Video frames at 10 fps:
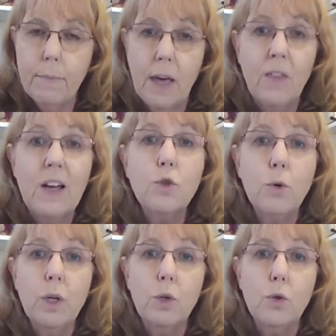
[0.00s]
And that's
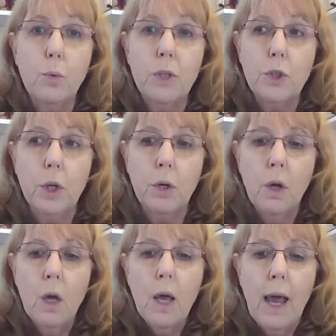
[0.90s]
your intuition.
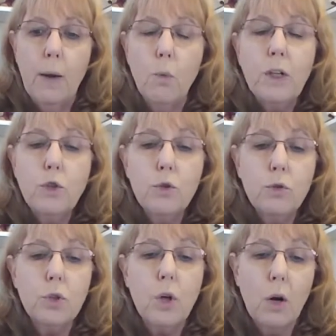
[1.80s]
And once you
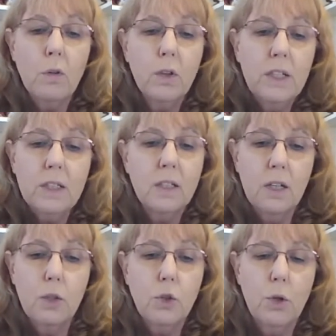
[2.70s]
start
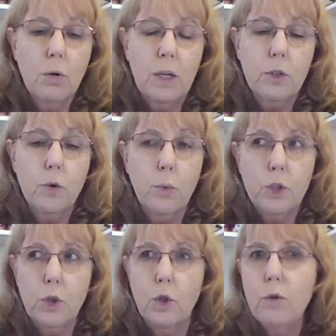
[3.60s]
listening to your intuition,